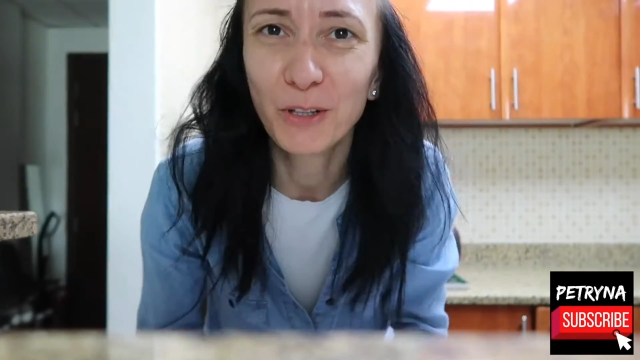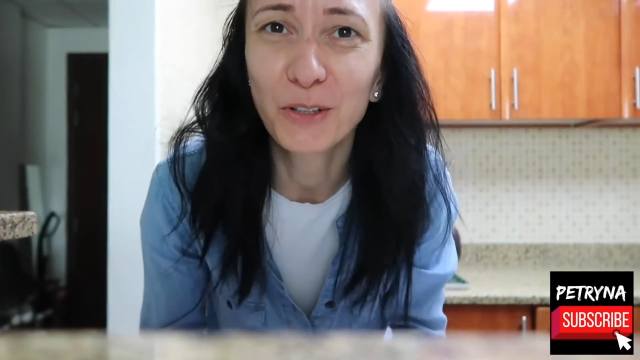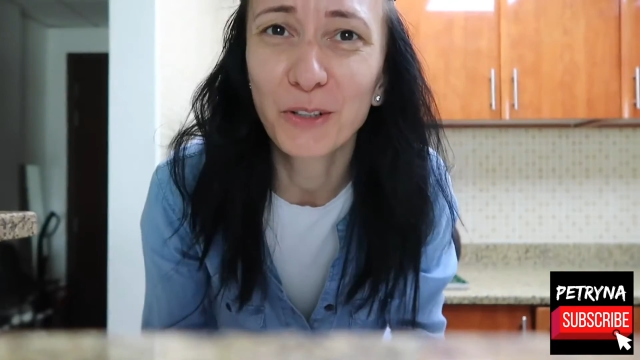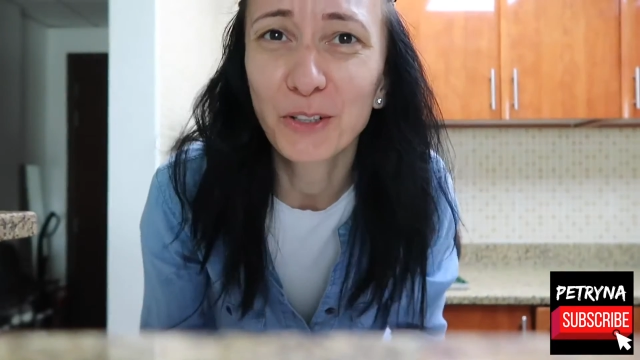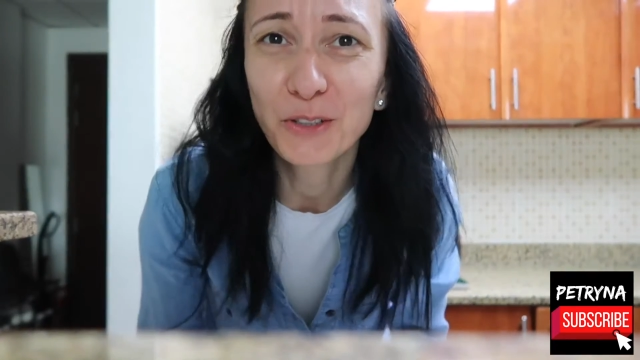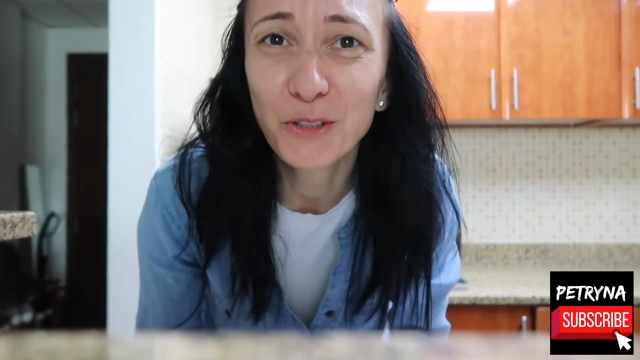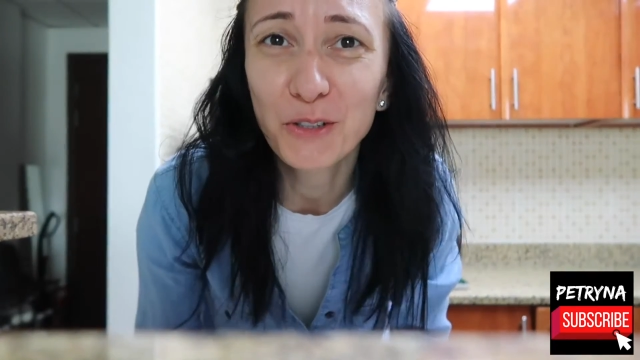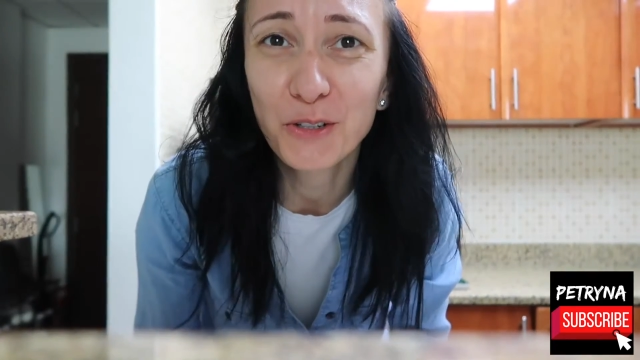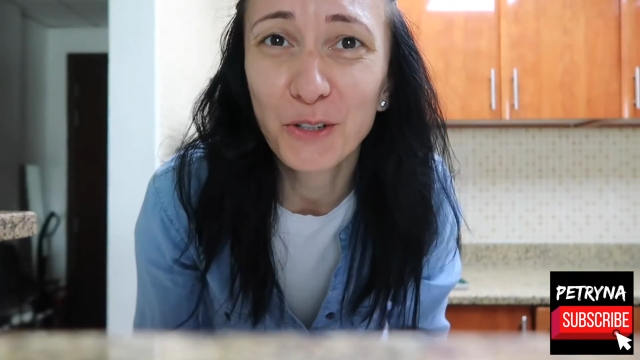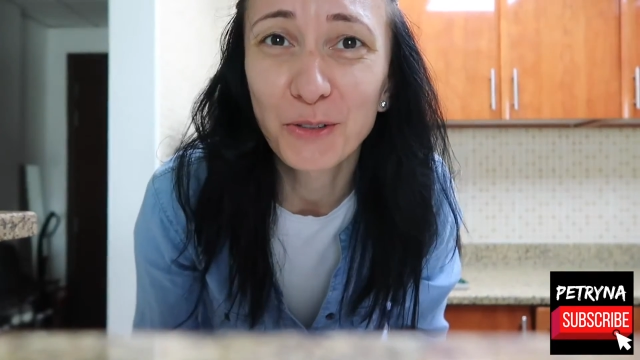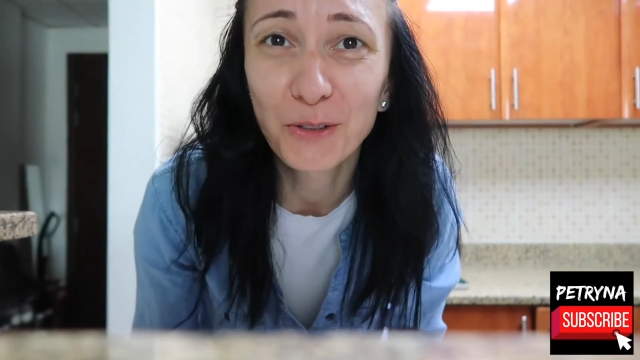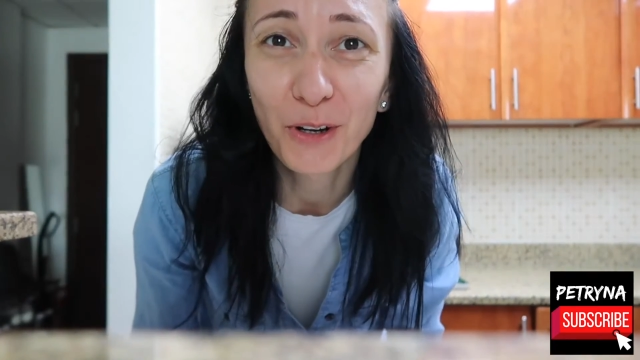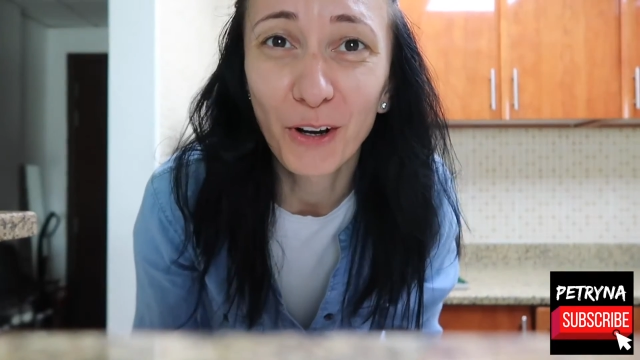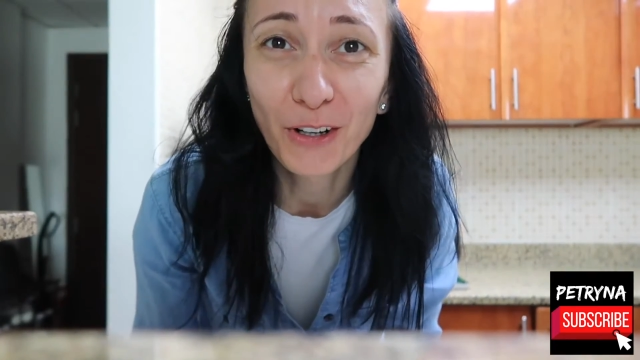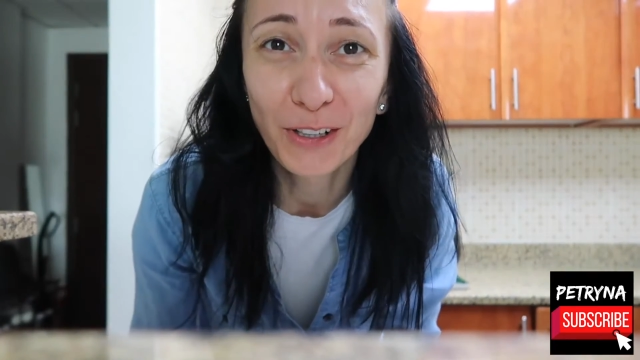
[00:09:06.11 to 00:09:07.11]
Not going to show
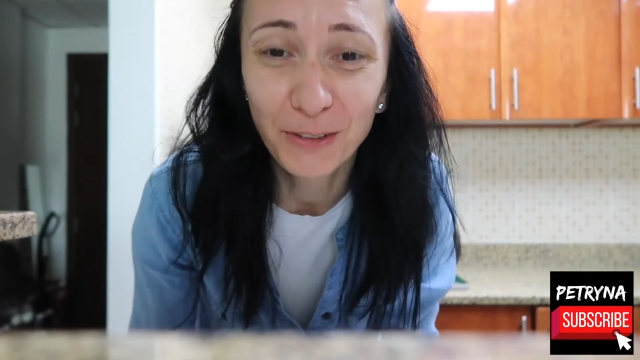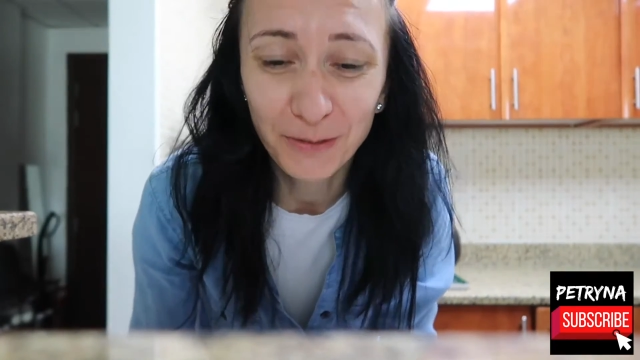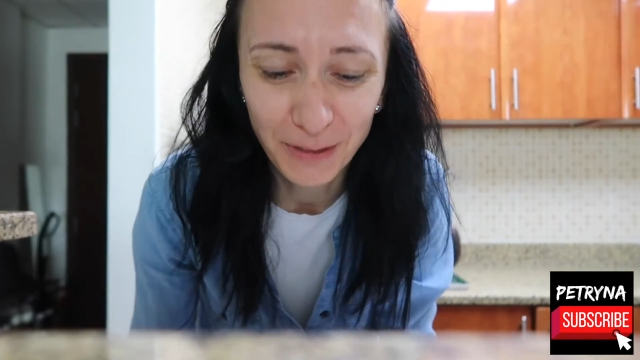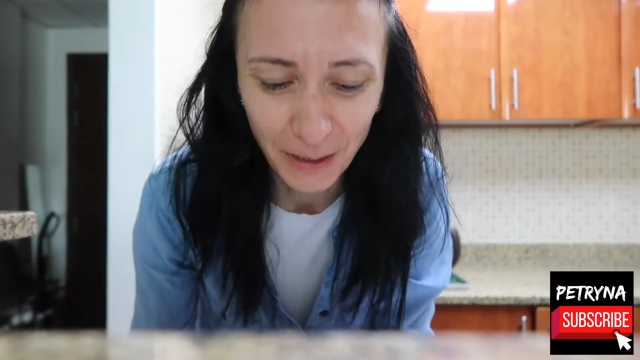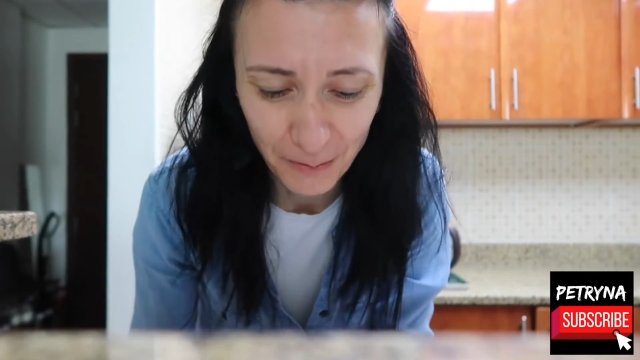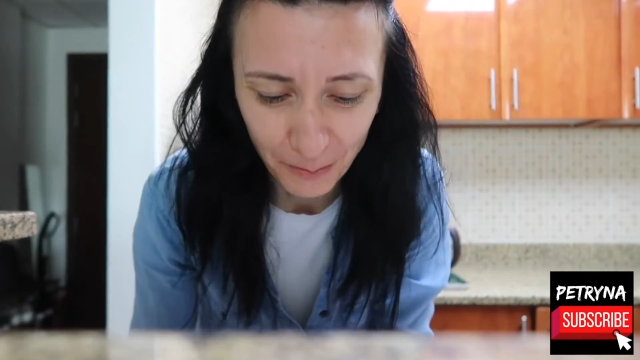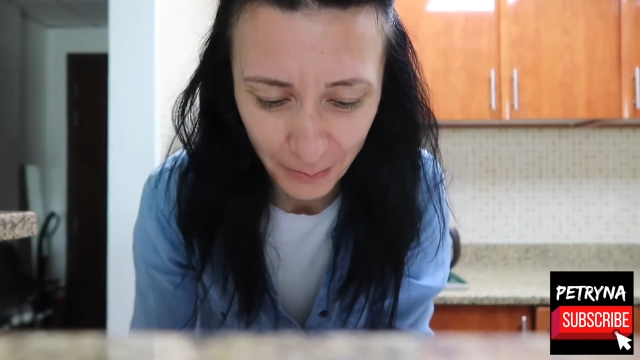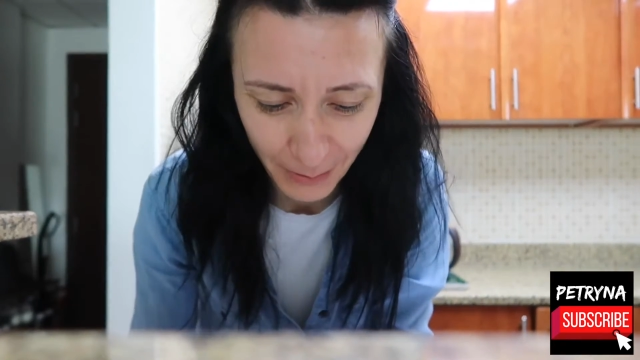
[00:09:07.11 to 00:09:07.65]
you all of them,